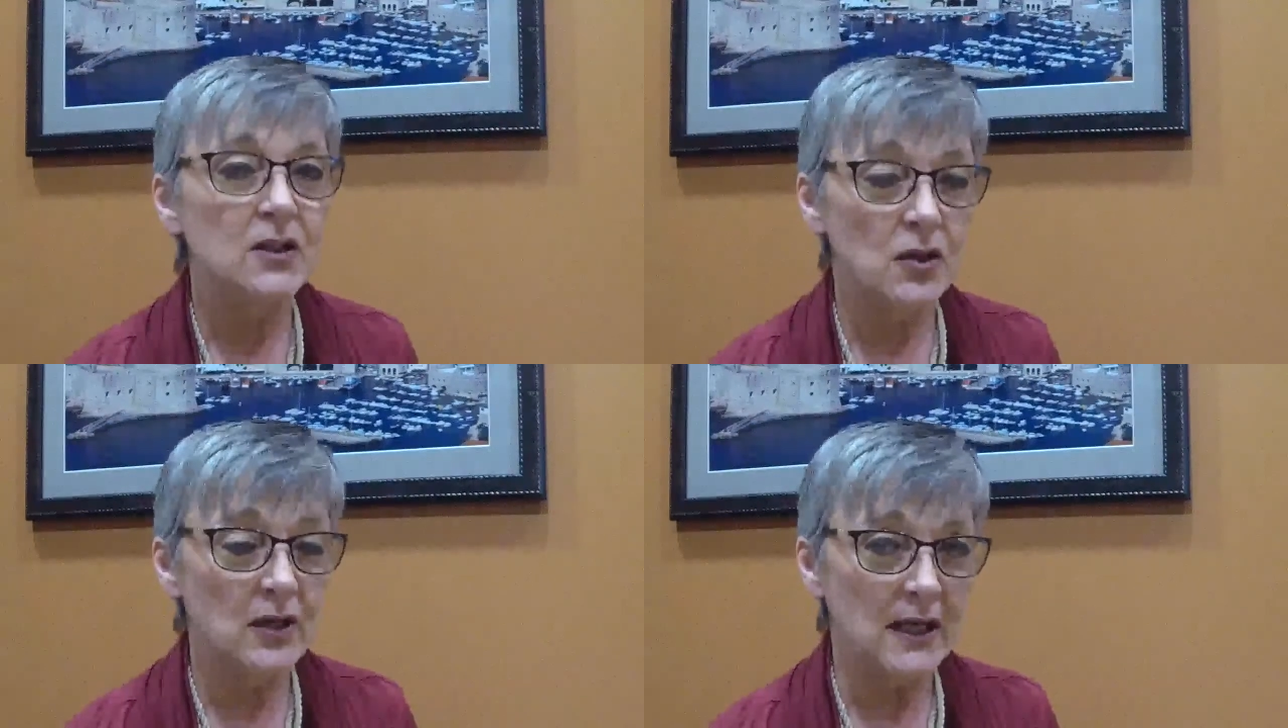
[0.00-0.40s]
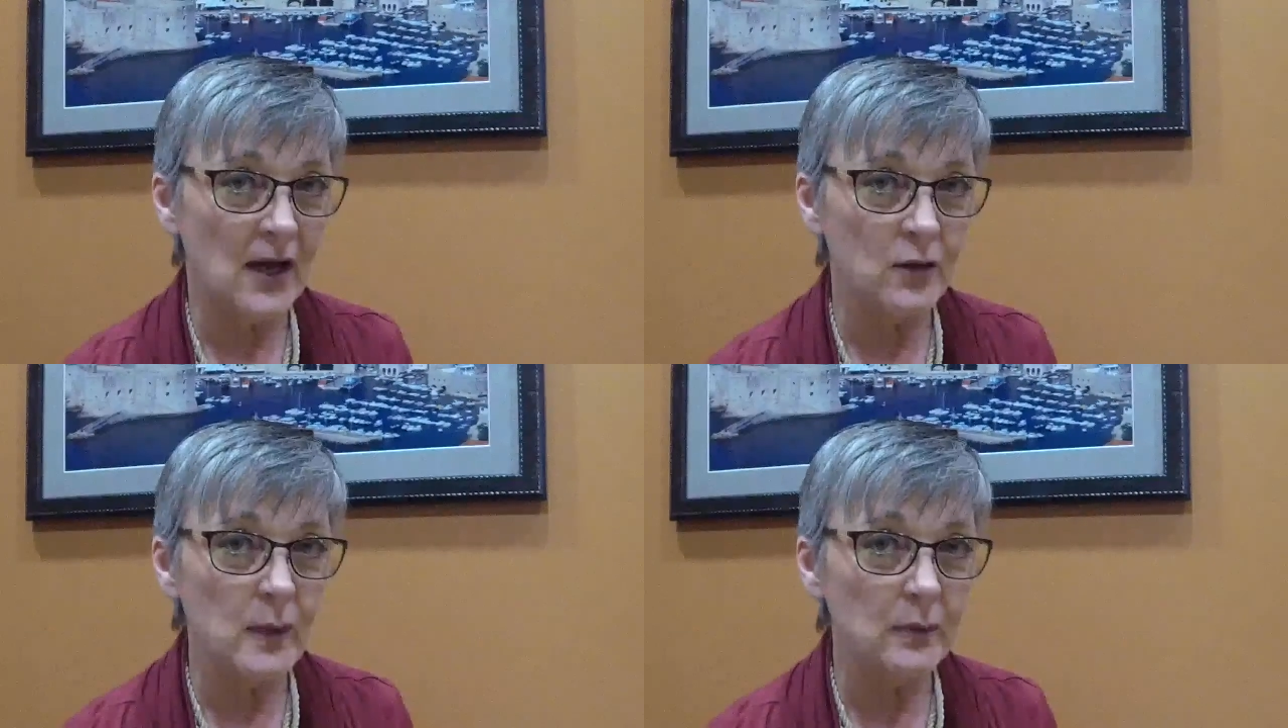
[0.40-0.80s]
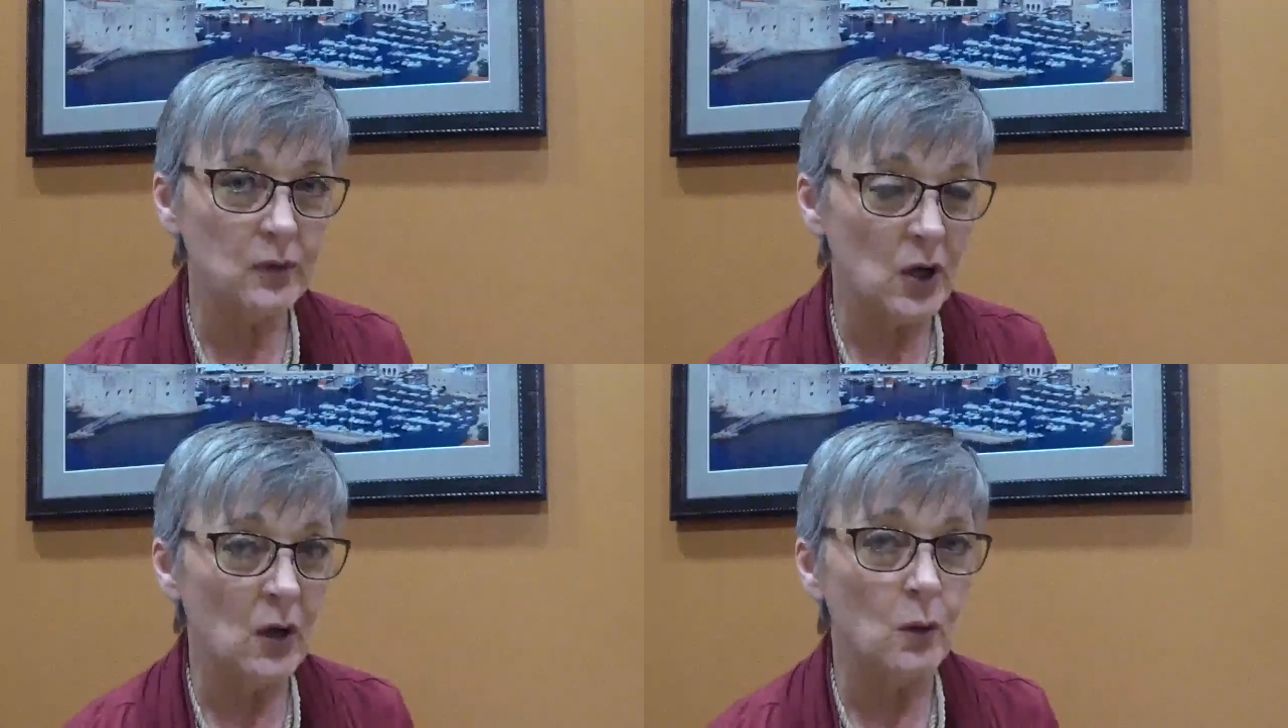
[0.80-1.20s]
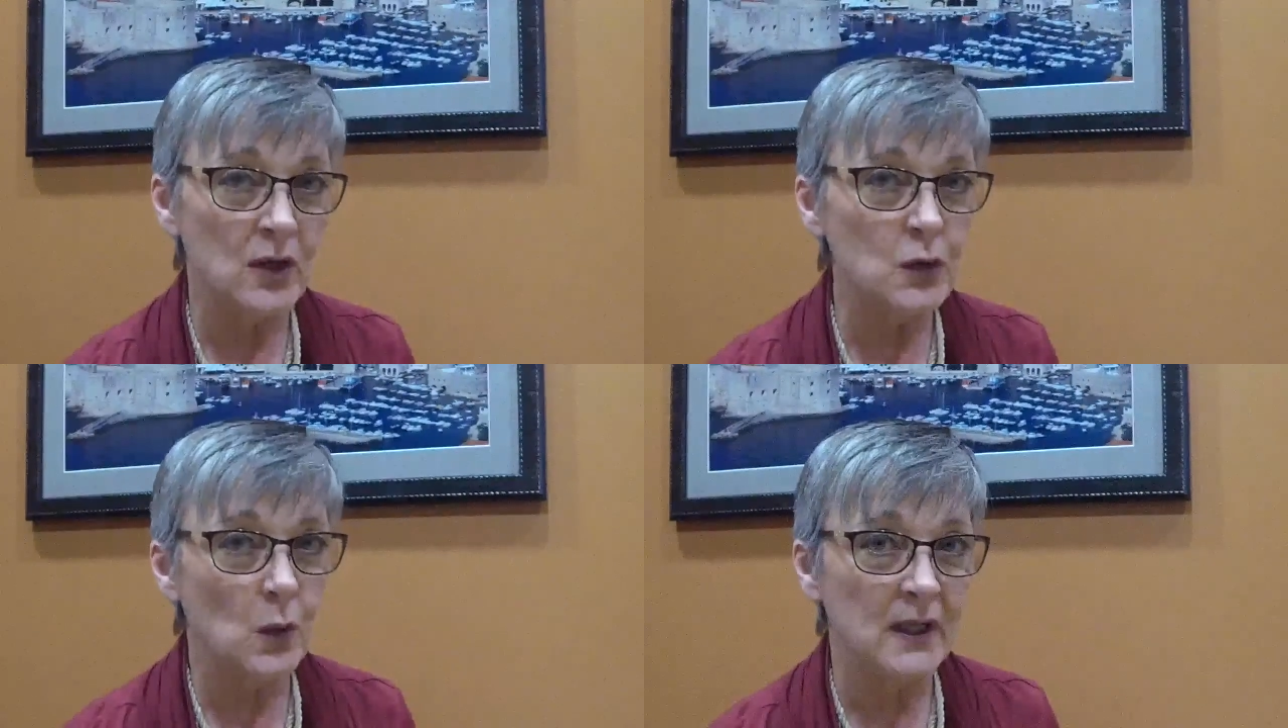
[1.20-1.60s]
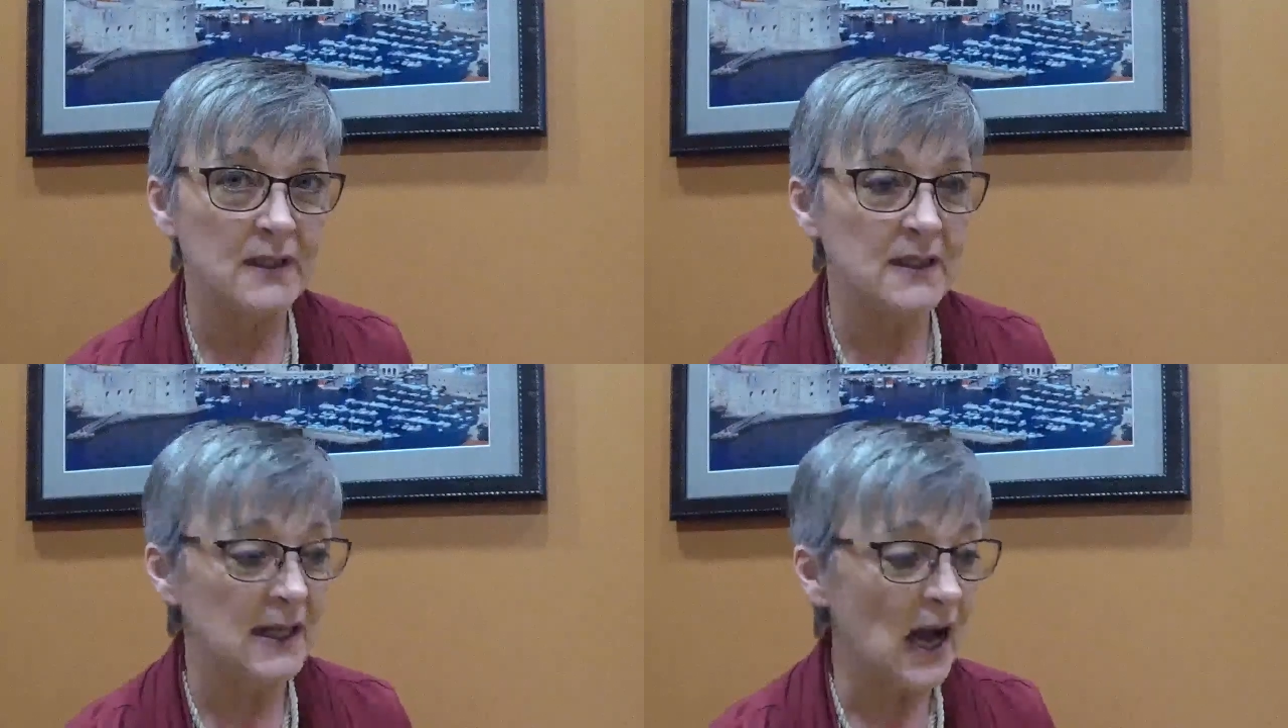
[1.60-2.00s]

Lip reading: so that other people know which ones that